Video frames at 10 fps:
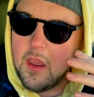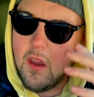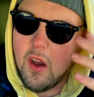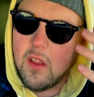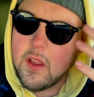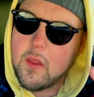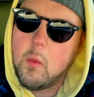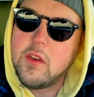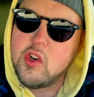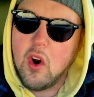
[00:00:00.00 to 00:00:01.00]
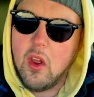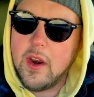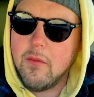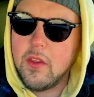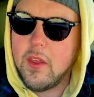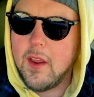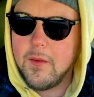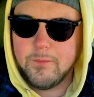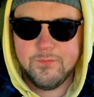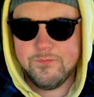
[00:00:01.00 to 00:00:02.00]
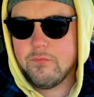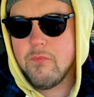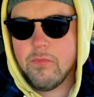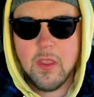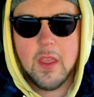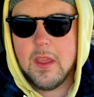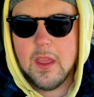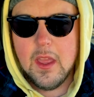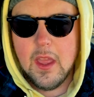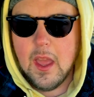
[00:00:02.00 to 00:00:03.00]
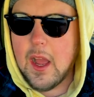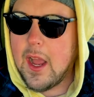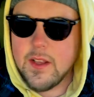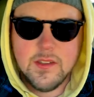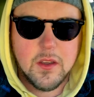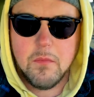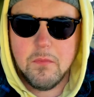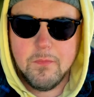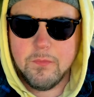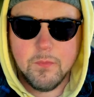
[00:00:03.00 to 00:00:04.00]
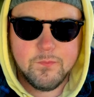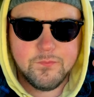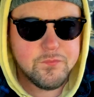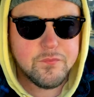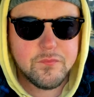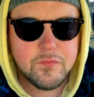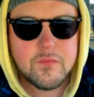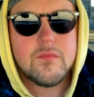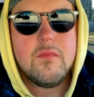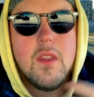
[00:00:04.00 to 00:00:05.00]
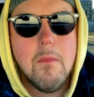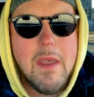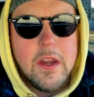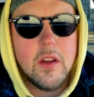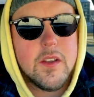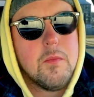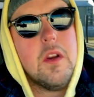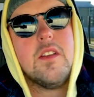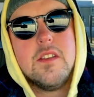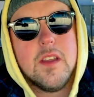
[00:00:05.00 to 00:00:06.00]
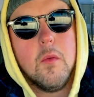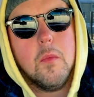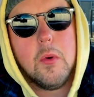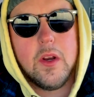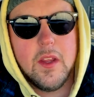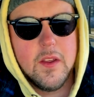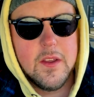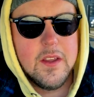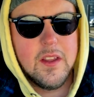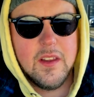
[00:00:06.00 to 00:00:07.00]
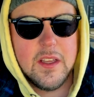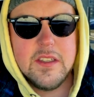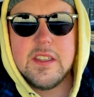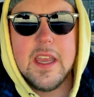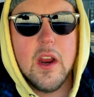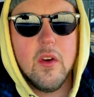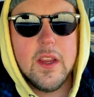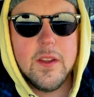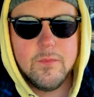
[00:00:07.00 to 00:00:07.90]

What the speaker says: on like the withdrawal and everything, I had some mental experiences that were pretty like scary.